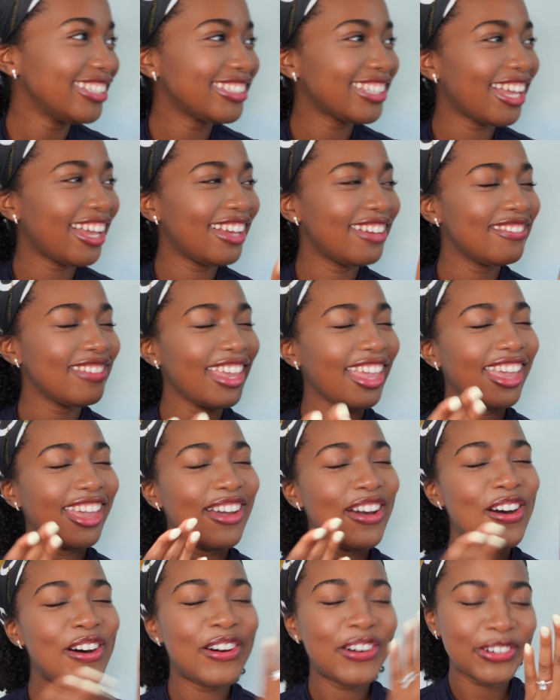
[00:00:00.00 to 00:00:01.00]
I'm a
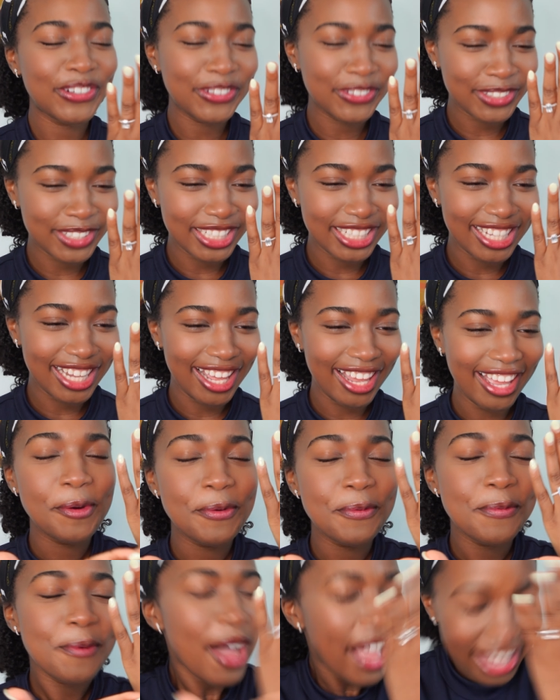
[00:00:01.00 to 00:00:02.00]
whole
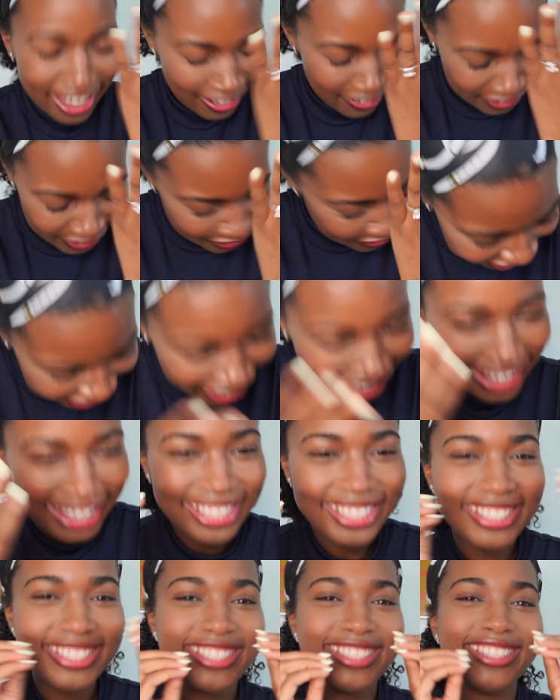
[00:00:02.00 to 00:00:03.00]
wife. Like,
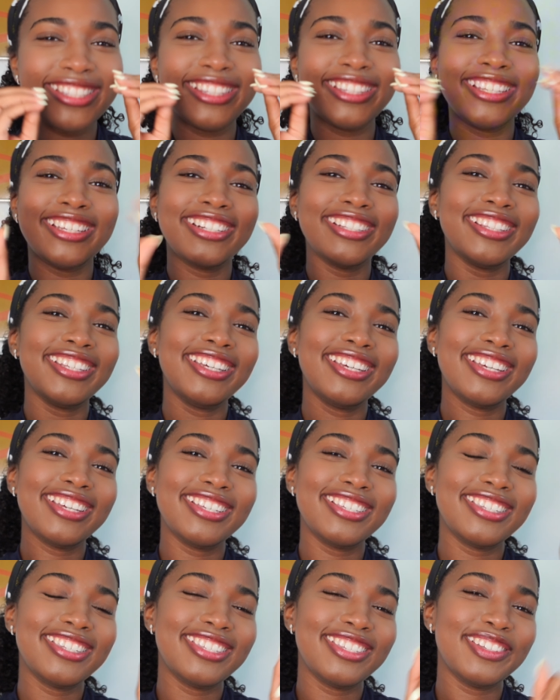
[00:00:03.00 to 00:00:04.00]
this literally
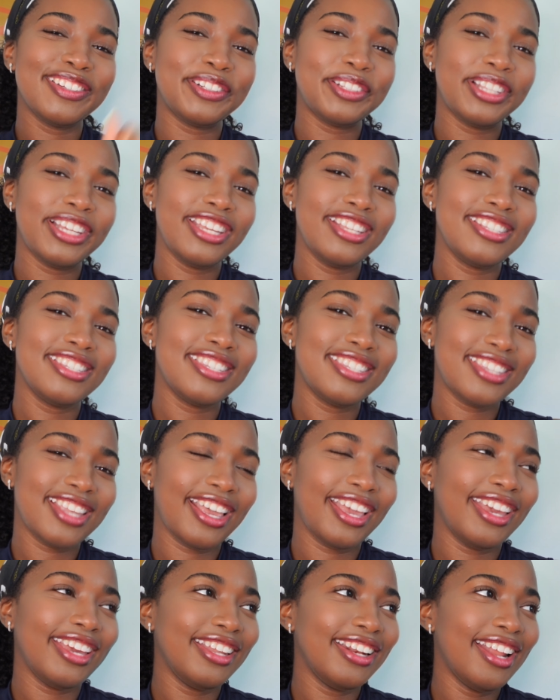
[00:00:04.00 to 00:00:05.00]
is still
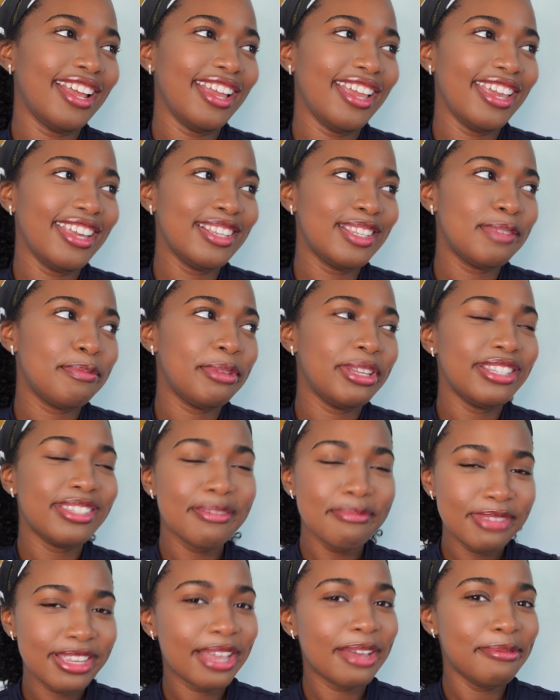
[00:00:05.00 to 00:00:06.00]
insane. It's been
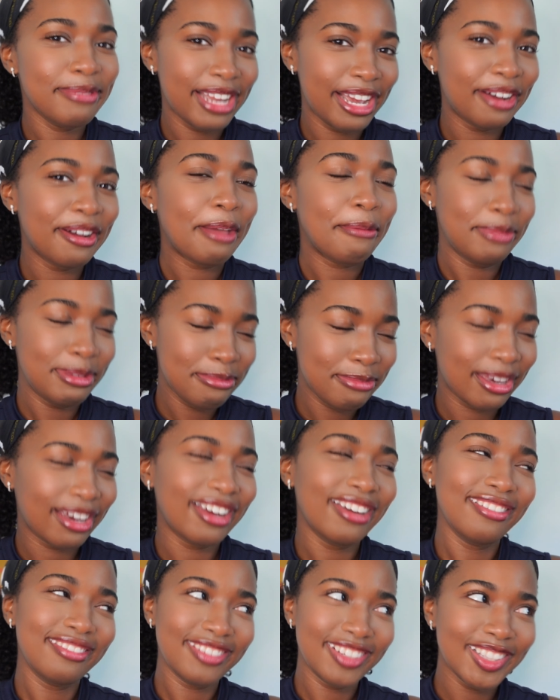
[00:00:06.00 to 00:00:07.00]
some time now. I've been
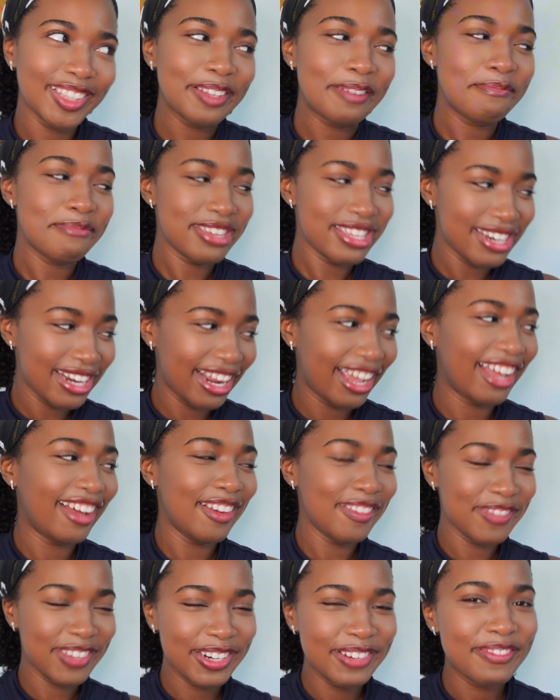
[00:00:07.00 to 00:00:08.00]
married for a little bit now.
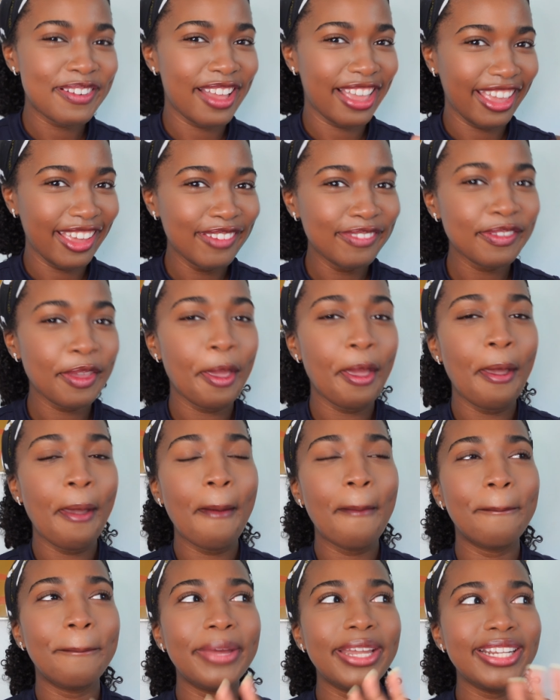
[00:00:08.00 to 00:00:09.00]
I've been a wife,
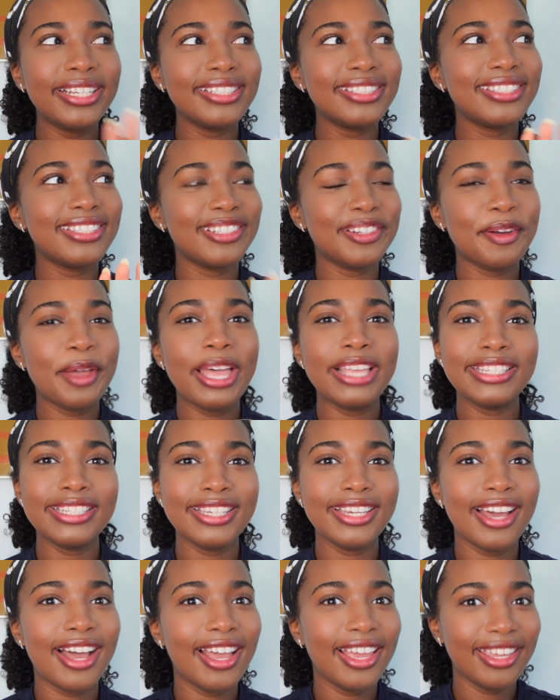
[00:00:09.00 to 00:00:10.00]
but it still
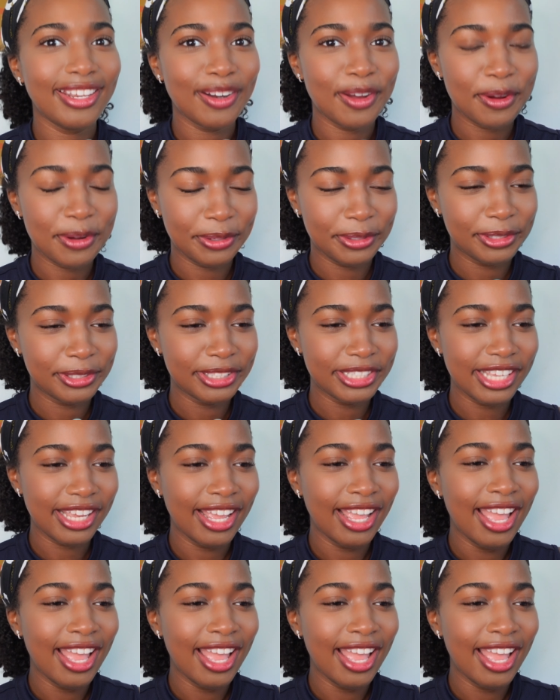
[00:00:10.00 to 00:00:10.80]
hasn't gotten old.